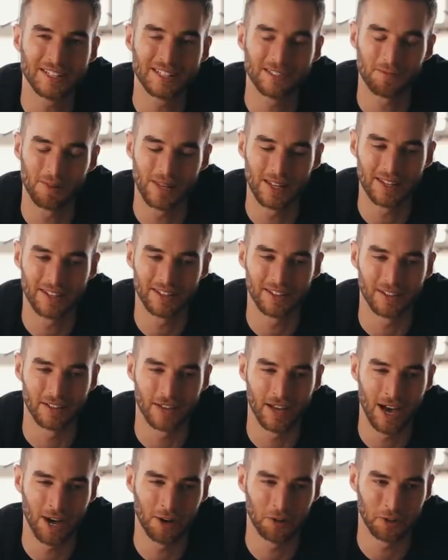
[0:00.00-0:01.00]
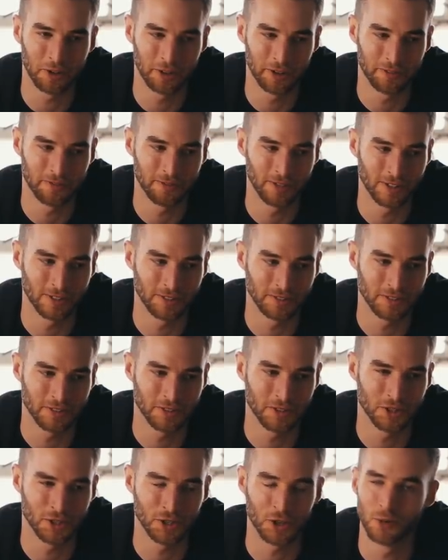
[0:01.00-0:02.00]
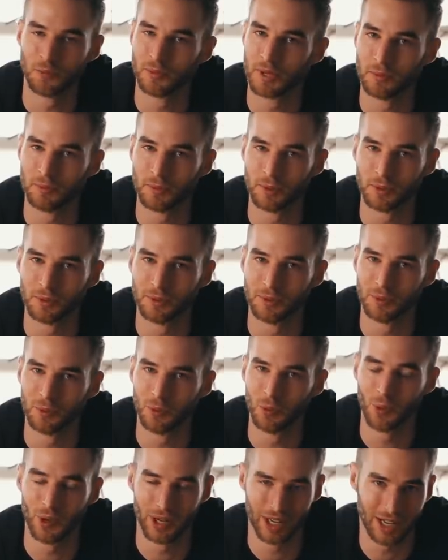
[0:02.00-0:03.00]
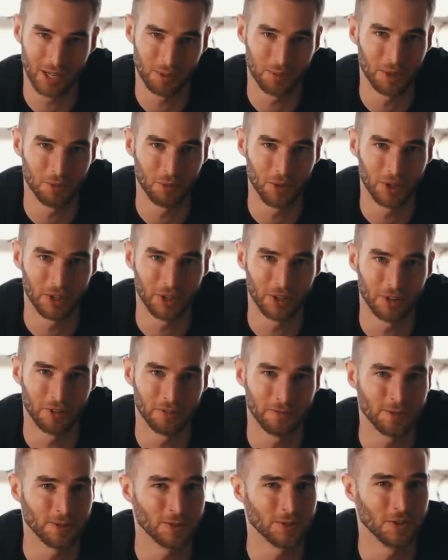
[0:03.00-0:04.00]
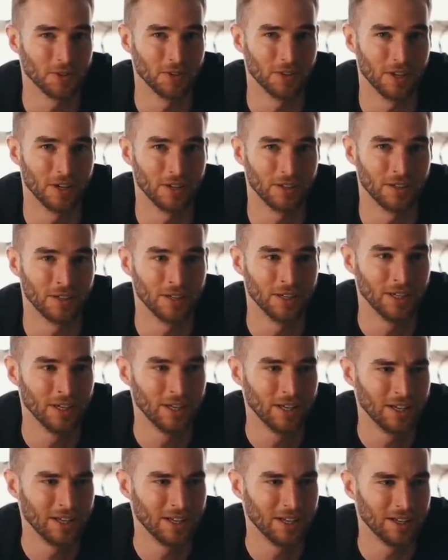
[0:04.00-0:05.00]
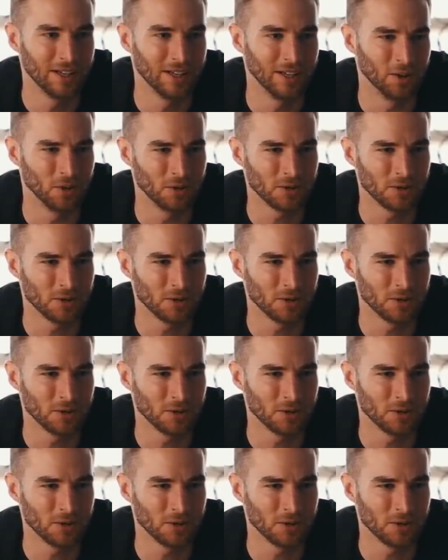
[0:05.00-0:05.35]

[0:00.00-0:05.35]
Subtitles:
explain how good it felt to show people what I'd been working on for so long. It